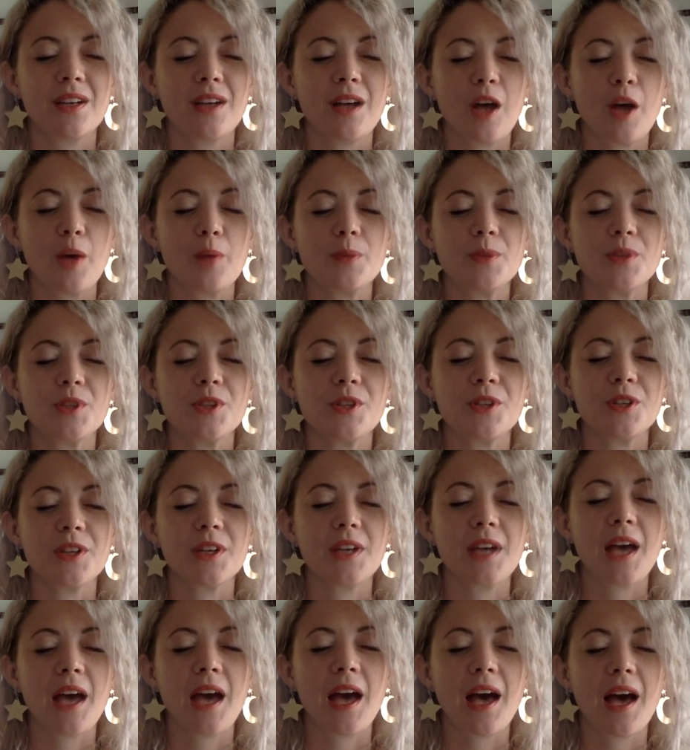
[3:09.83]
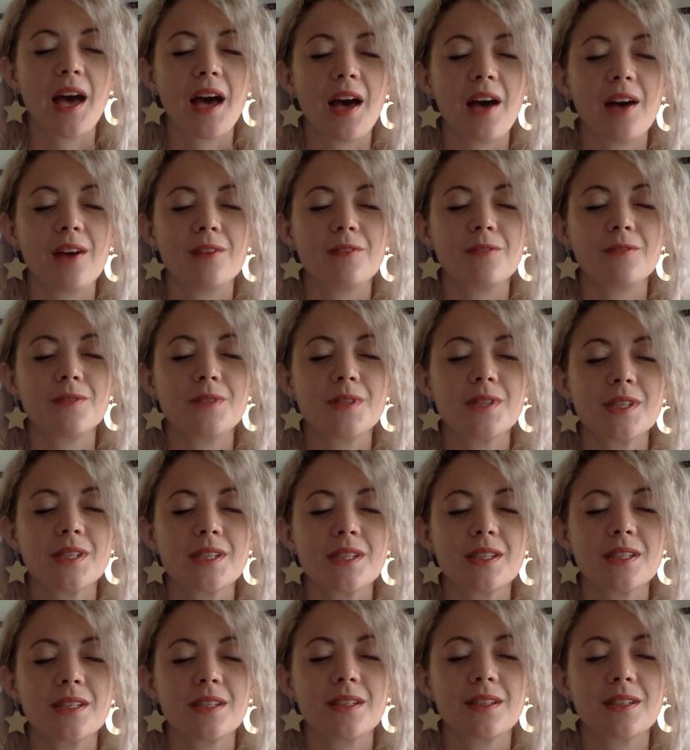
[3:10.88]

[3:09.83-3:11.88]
up to your calves,